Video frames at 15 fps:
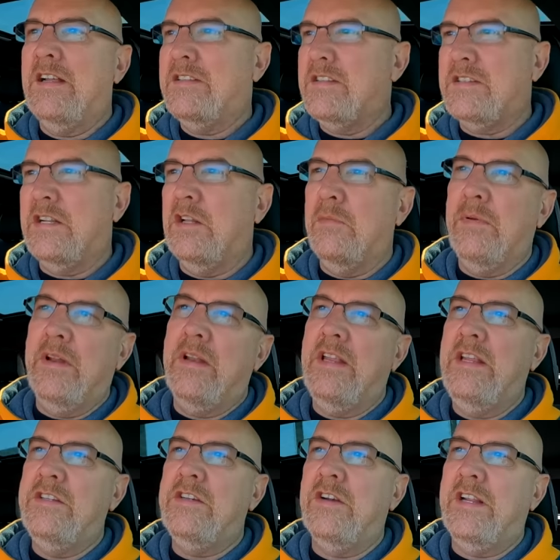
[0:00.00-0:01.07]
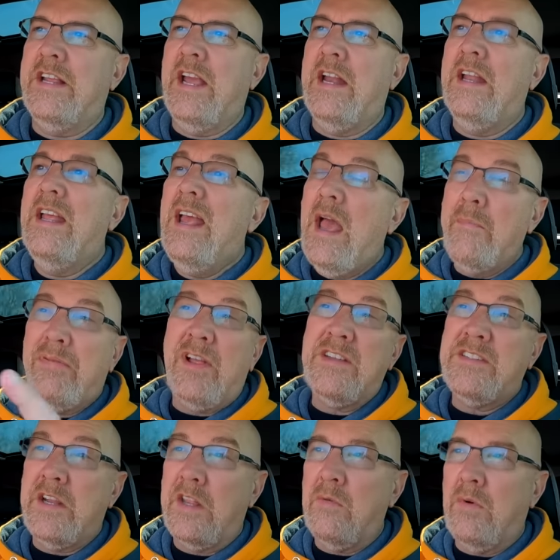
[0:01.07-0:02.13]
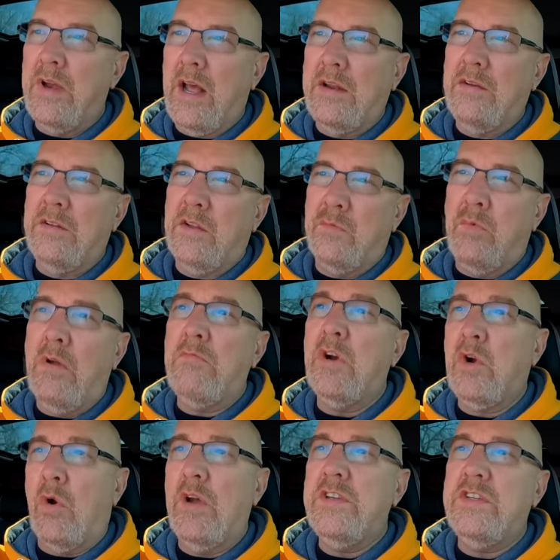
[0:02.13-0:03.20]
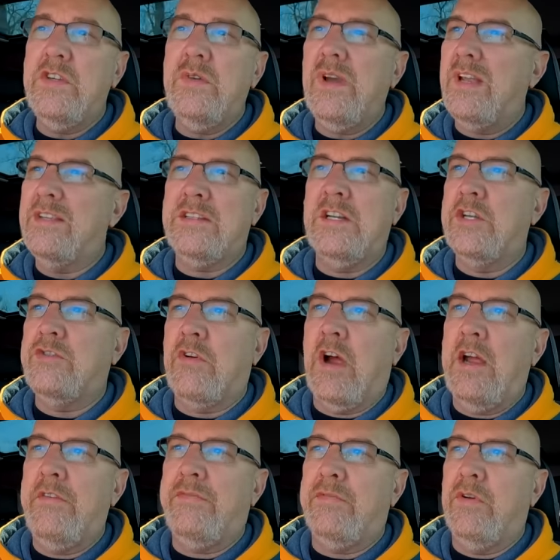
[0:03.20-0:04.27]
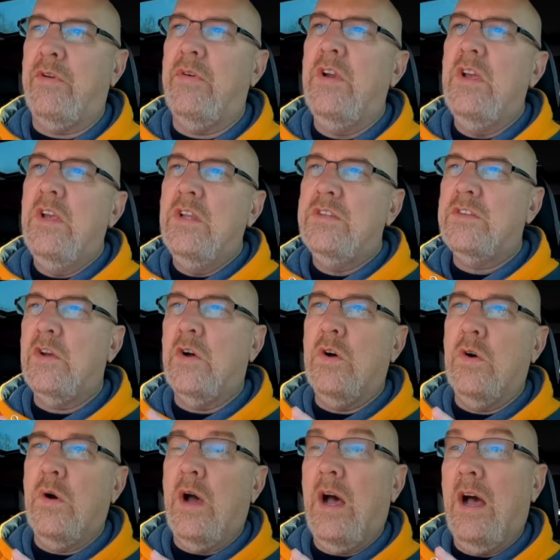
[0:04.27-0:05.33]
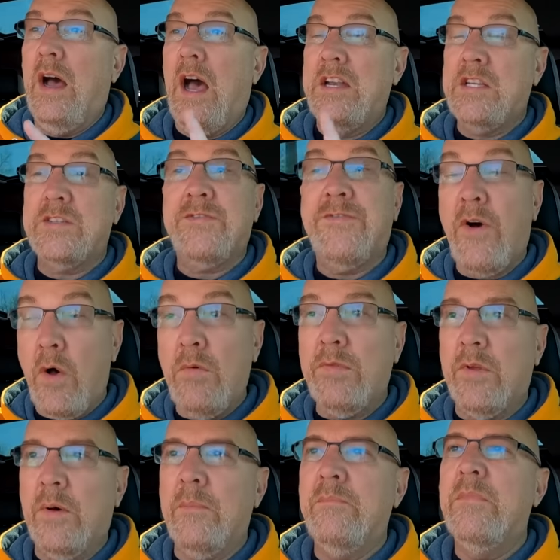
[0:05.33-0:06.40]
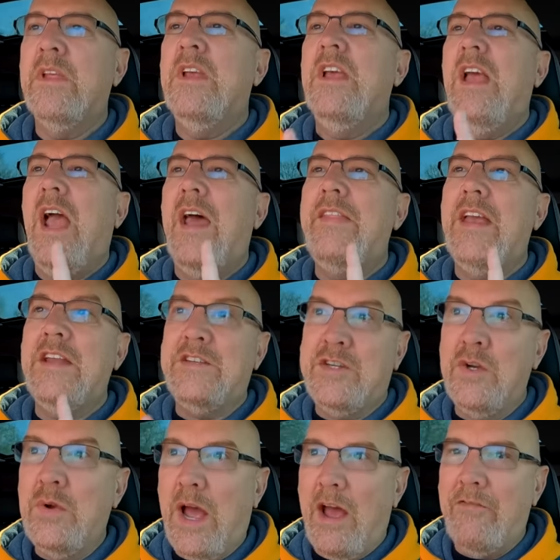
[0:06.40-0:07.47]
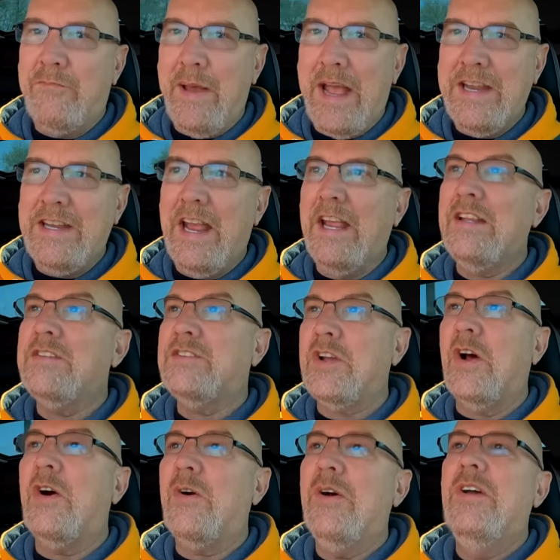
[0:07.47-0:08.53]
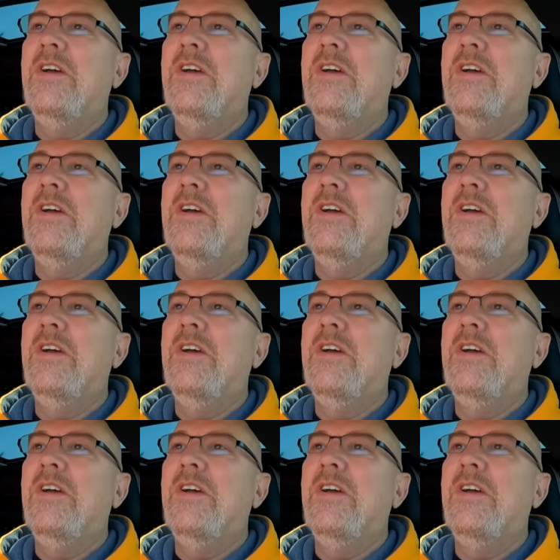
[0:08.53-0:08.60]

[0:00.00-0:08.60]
it's just a little bit easier to get. And plus the other one, I, the one we're going to isn't a drive through. So uh, I just phoned them and they do have beignets. So